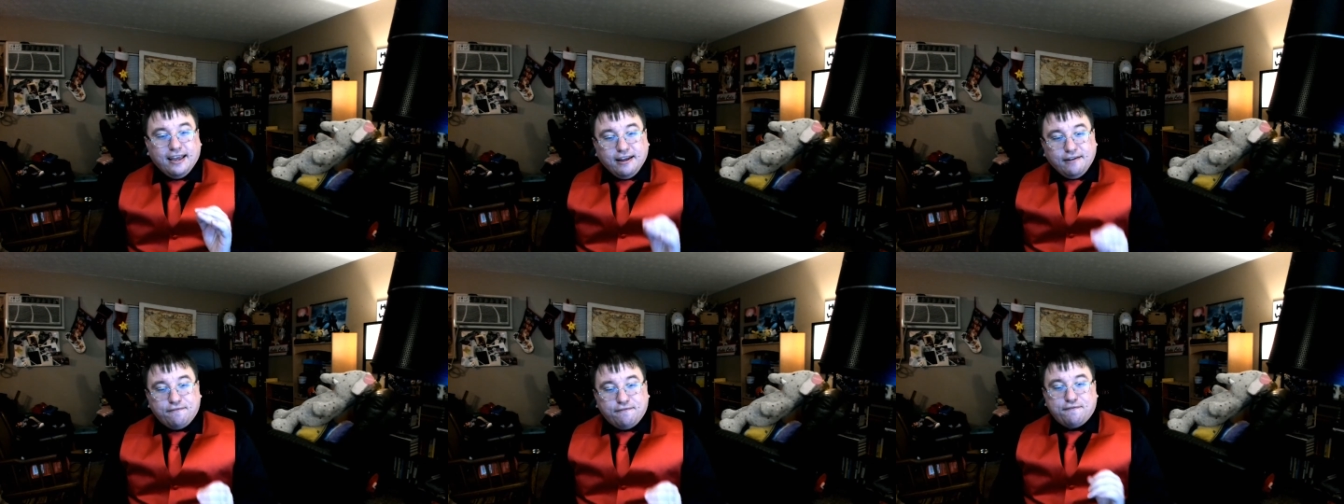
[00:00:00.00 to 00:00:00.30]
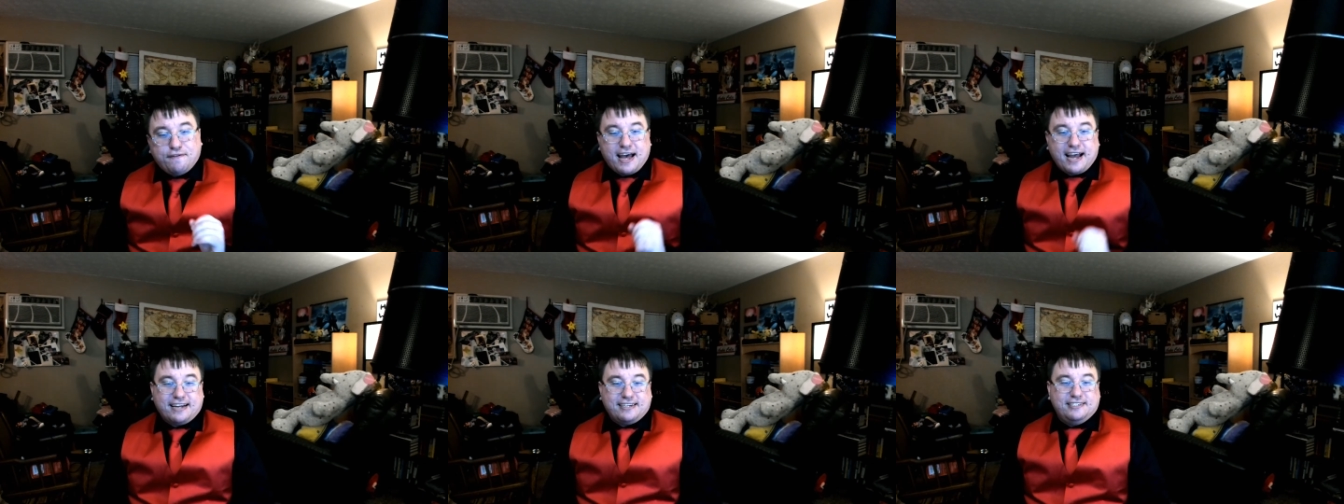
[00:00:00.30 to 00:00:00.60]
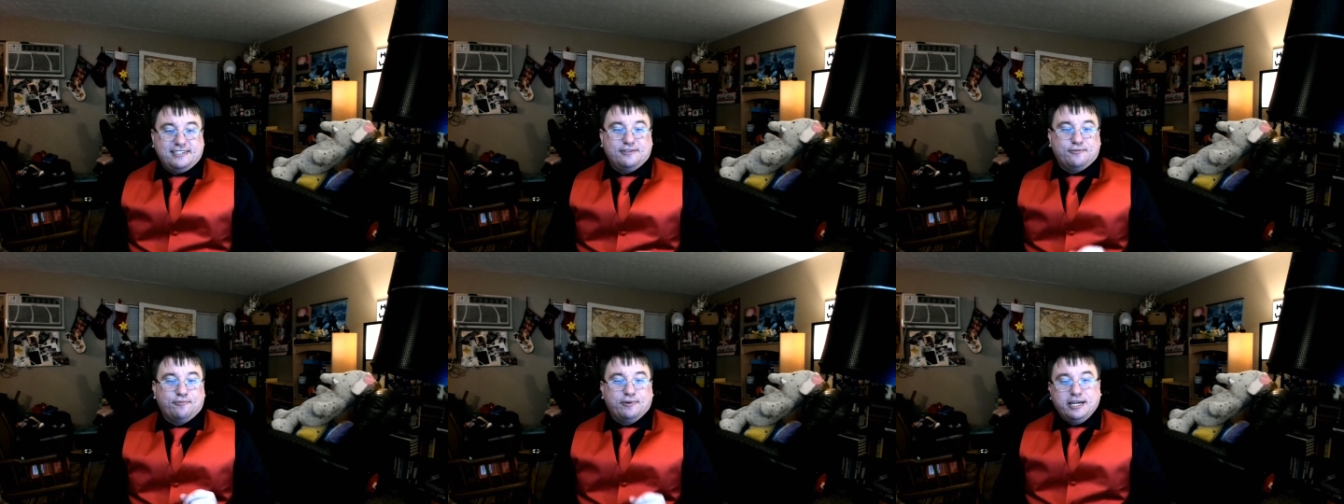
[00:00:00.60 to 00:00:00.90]
in
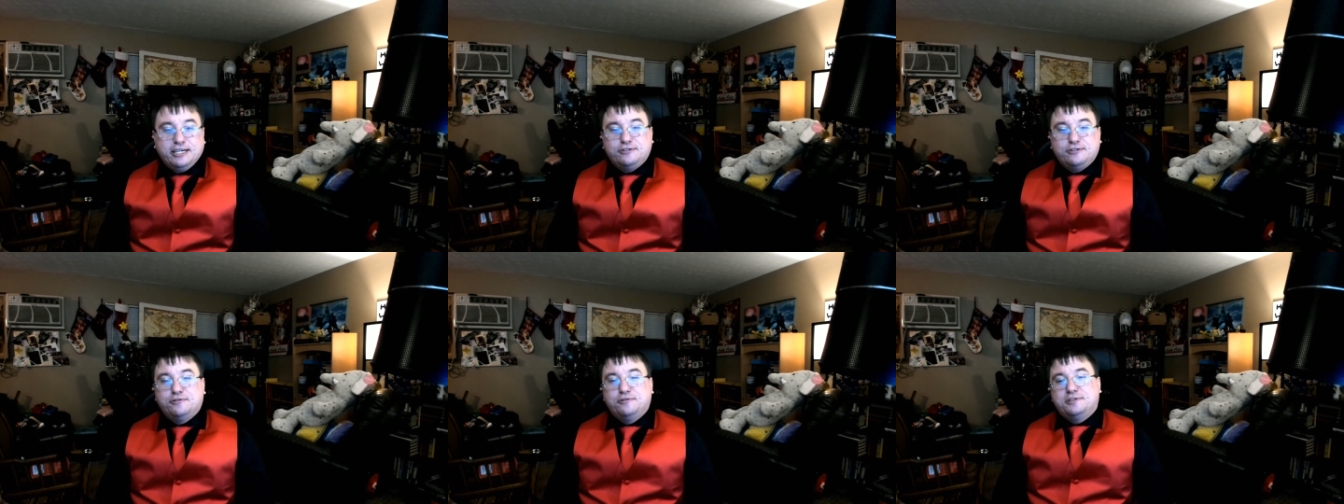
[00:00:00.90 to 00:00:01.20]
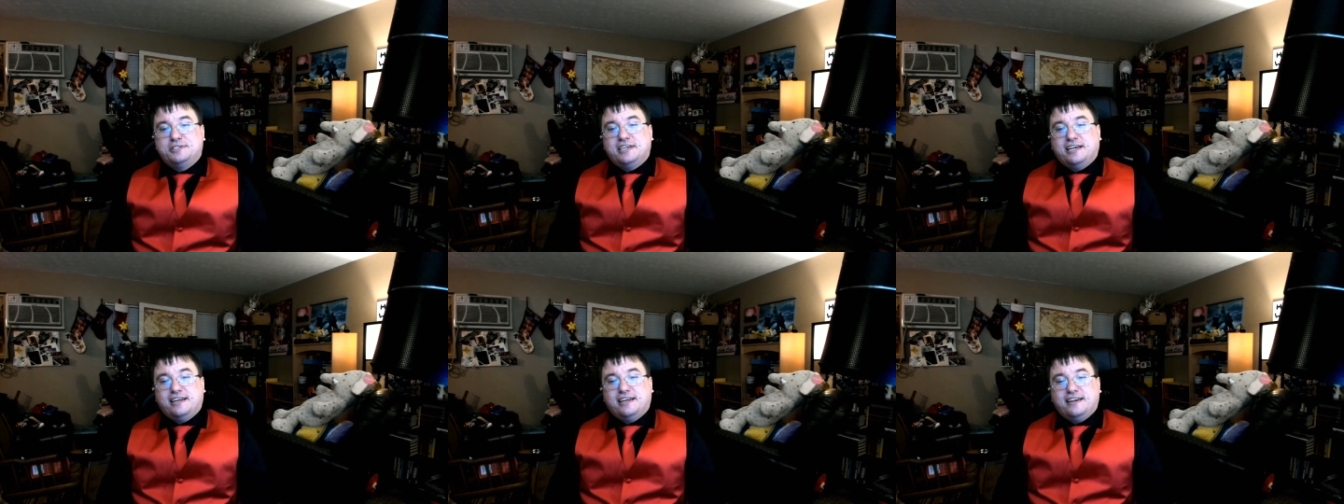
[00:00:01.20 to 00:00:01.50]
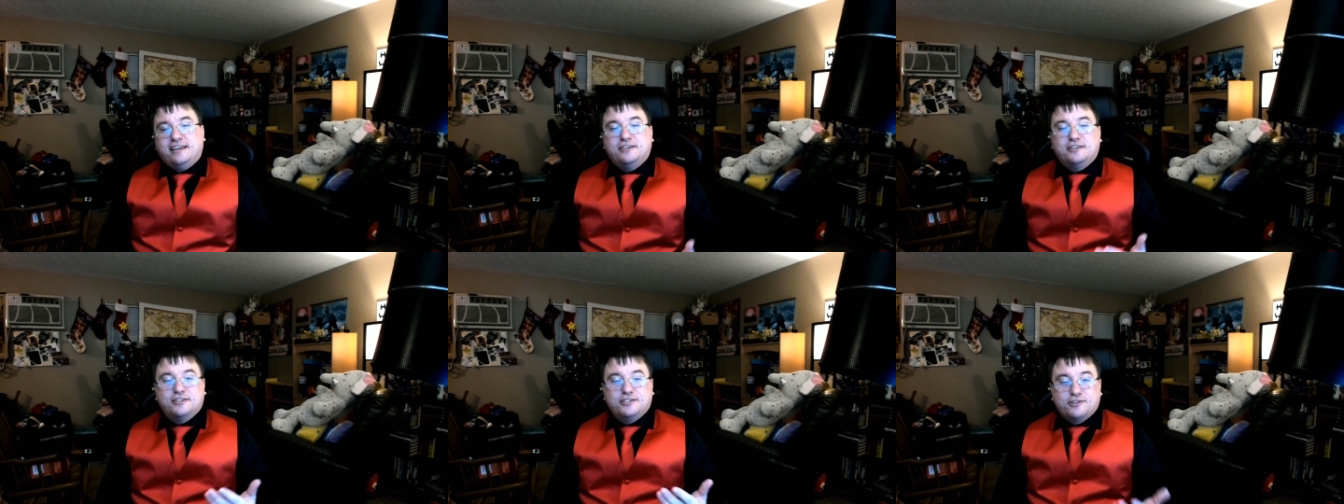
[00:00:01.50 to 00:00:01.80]
fact,
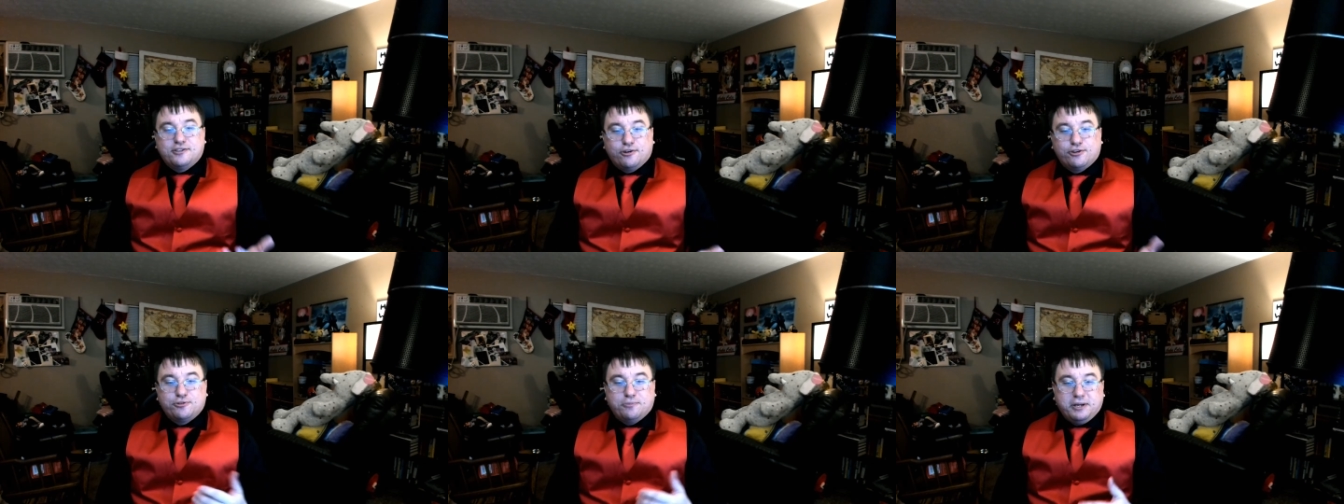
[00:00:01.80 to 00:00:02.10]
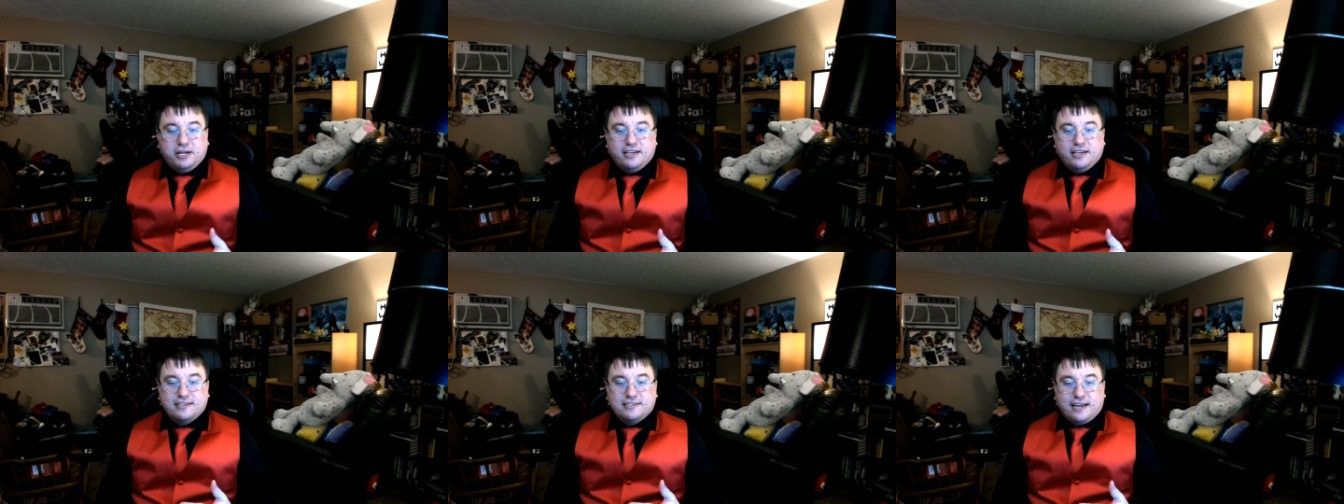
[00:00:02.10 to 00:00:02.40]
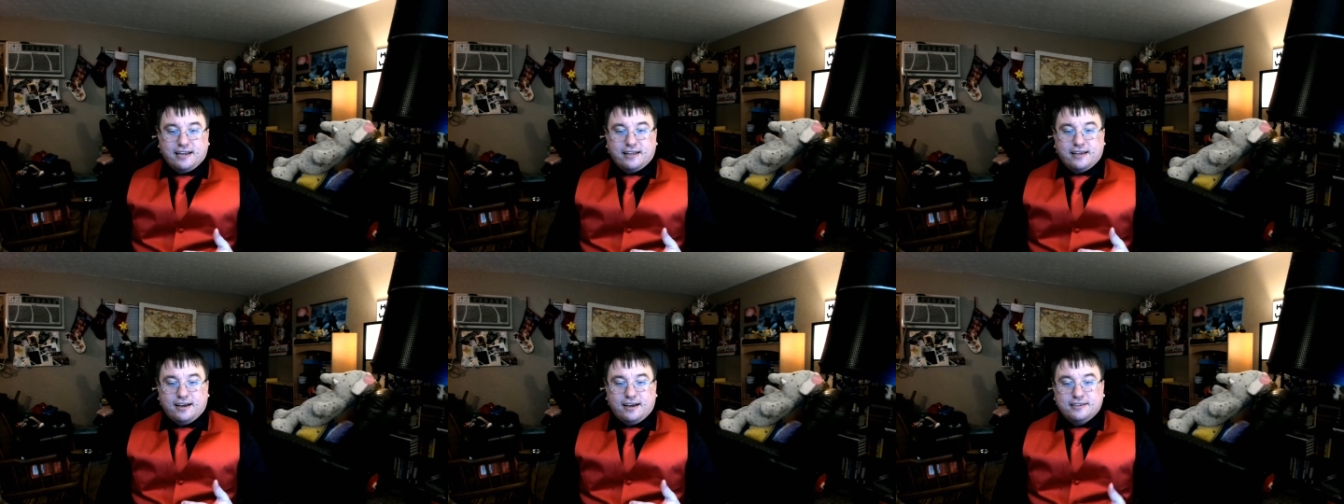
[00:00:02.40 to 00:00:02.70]
reintroducing it into the social
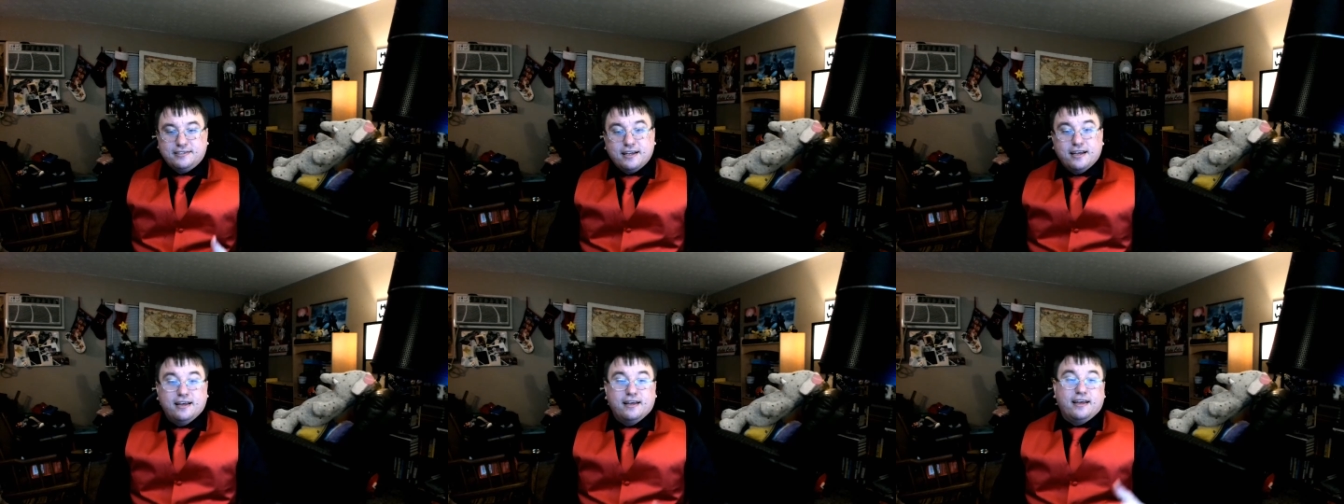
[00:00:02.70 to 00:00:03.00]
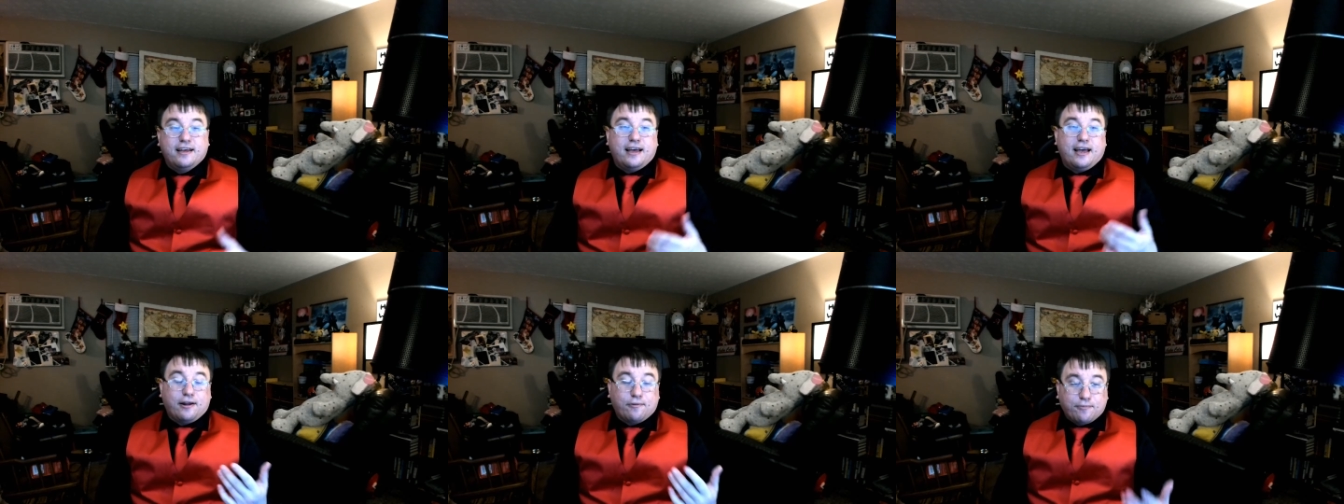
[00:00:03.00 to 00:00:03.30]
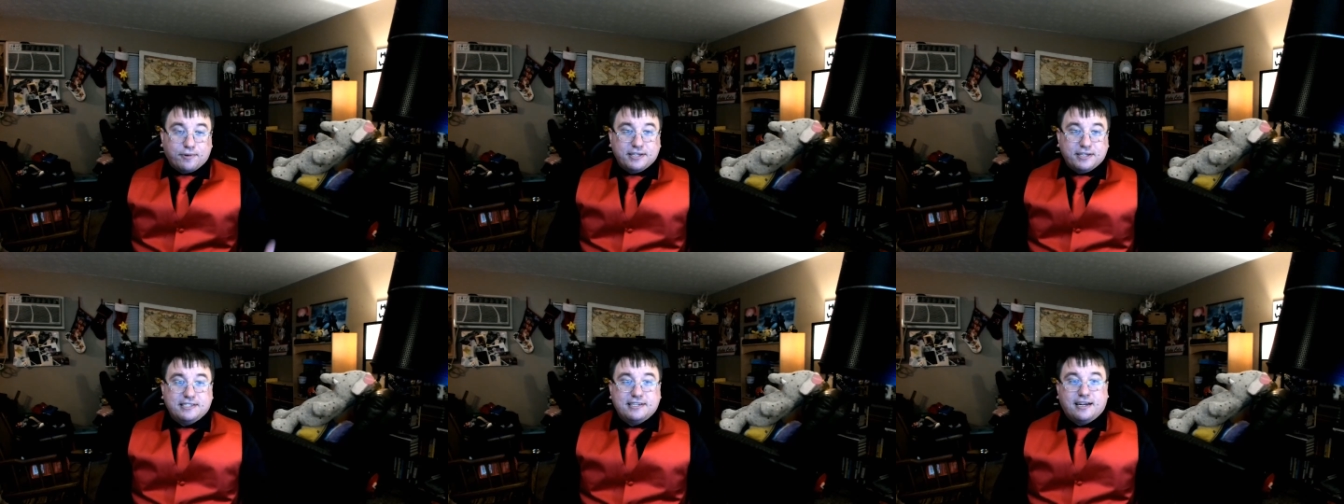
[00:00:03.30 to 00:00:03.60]
media zeitgeist and
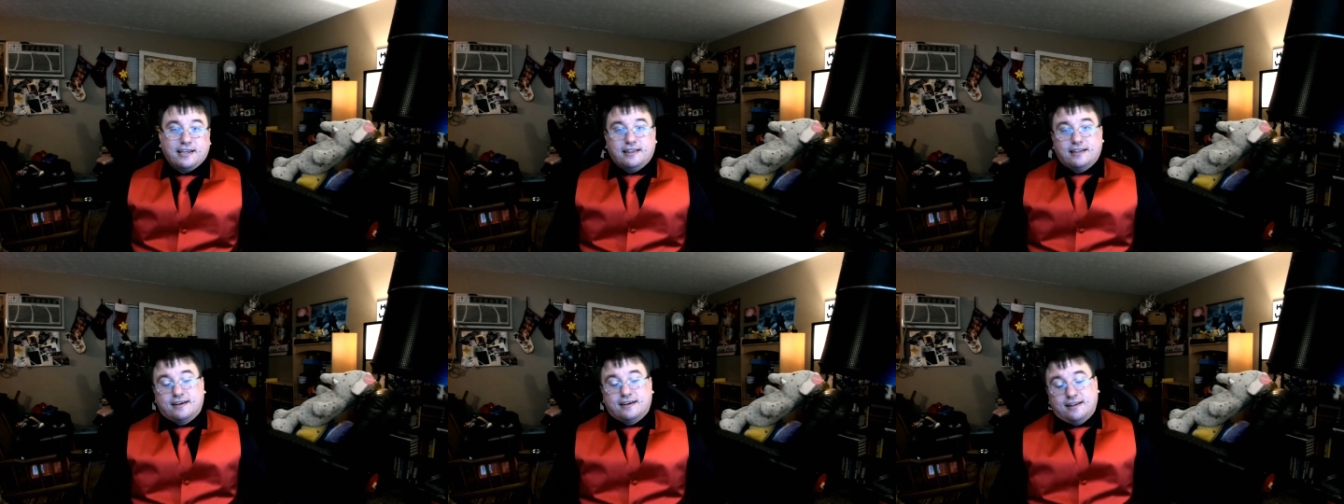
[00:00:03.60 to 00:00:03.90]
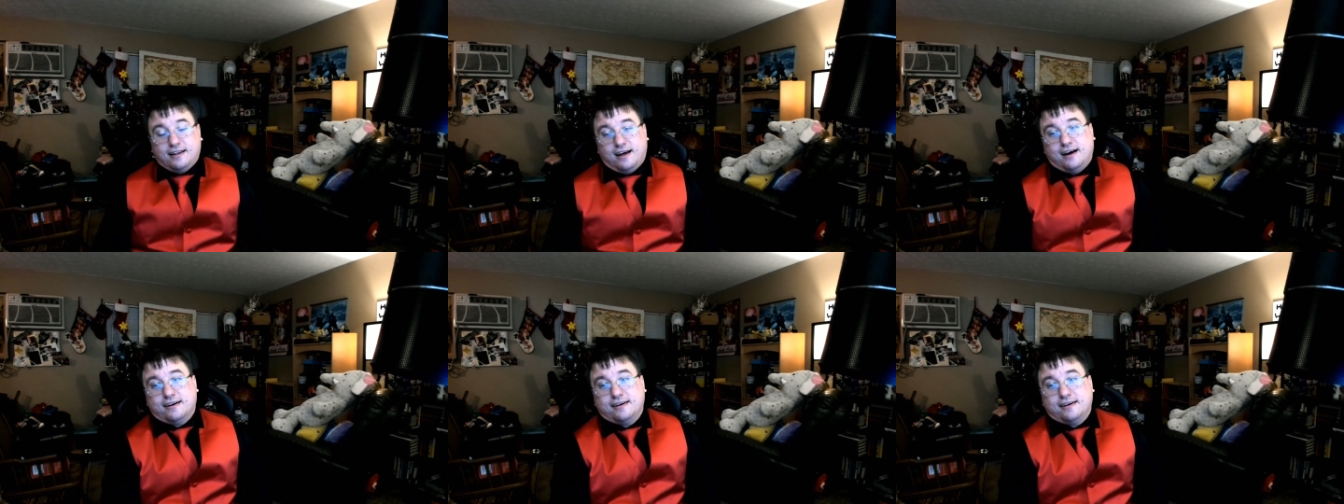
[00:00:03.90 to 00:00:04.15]
resetting the clock.